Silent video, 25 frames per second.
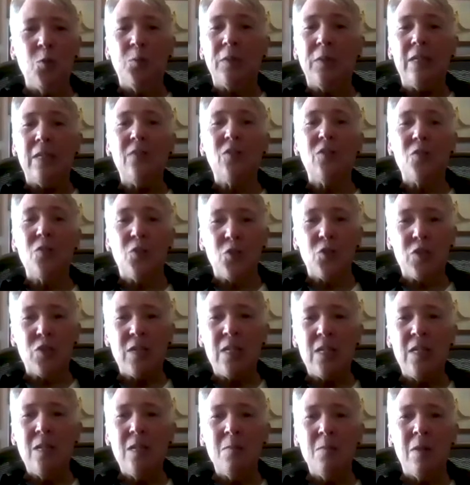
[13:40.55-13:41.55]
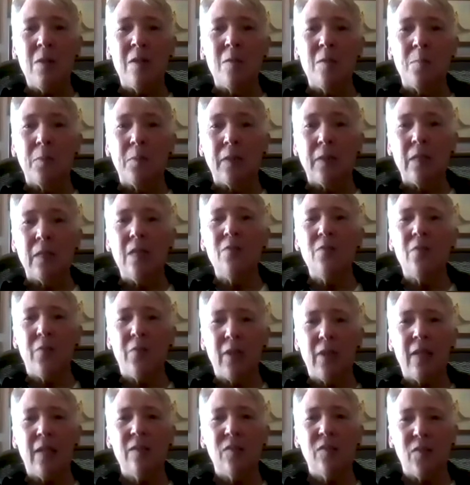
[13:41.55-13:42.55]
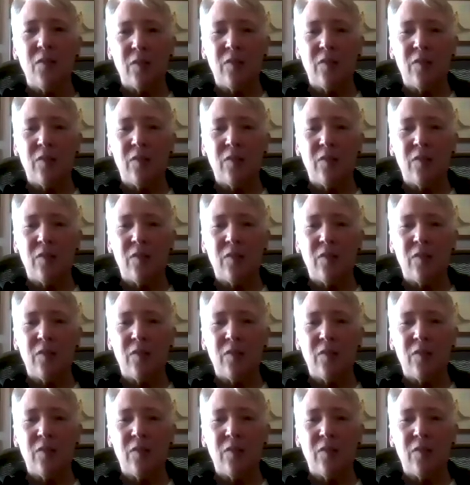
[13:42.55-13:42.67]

who believes in their team, and to believe that they can